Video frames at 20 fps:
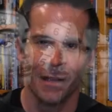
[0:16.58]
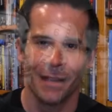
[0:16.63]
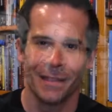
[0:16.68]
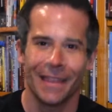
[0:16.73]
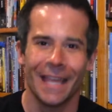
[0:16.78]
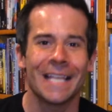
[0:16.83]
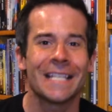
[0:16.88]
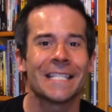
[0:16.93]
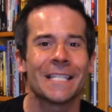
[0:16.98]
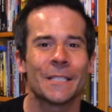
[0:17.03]

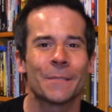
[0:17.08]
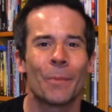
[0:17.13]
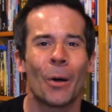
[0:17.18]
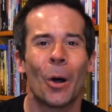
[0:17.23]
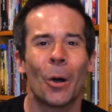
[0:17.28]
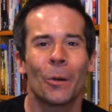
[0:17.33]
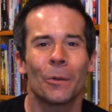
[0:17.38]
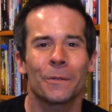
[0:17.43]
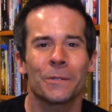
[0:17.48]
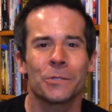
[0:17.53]
This is
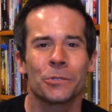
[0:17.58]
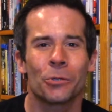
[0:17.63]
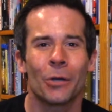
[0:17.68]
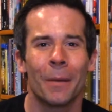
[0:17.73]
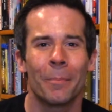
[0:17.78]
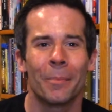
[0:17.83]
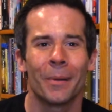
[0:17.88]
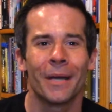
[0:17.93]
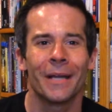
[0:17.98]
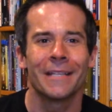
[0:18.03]
Paul's
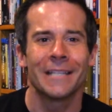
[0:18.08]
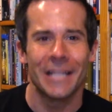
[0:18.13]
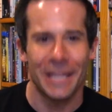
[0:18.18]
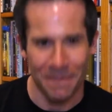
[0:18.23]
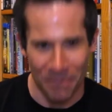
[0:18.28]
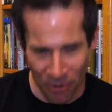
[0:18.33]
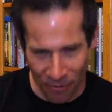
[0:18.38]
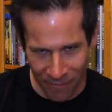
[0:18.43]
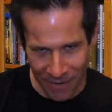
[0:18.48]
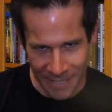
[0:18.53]
trip to the
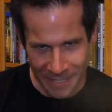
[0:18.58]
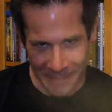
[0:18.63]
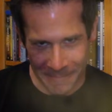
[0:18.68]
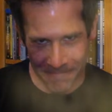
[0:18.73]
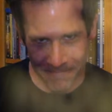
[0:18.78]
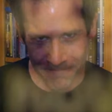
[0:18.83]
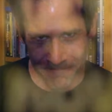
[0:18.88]
movies.